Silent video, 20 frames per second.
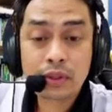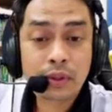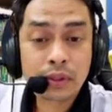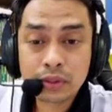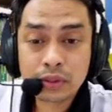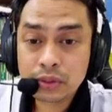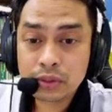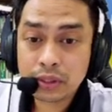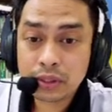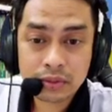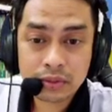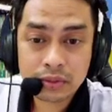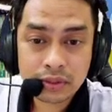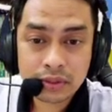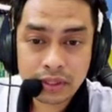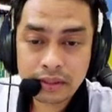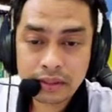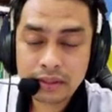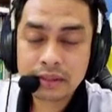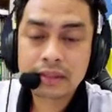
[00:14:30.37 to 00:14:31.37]
If you don't want to use
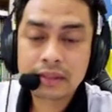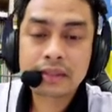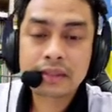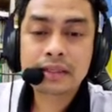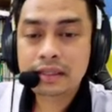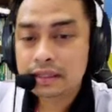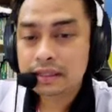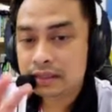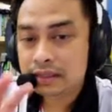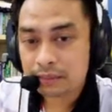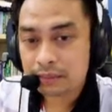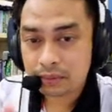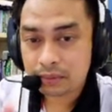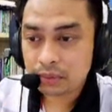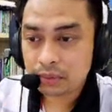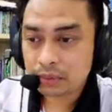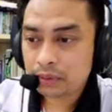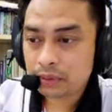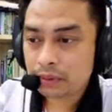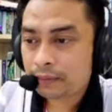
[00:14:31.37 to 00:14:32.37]
auto scale,
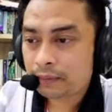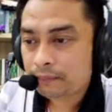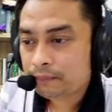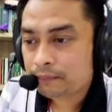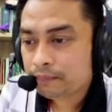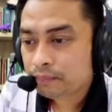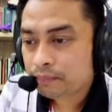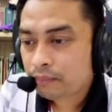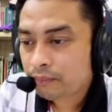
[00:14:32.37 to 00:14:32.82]
it's up to you.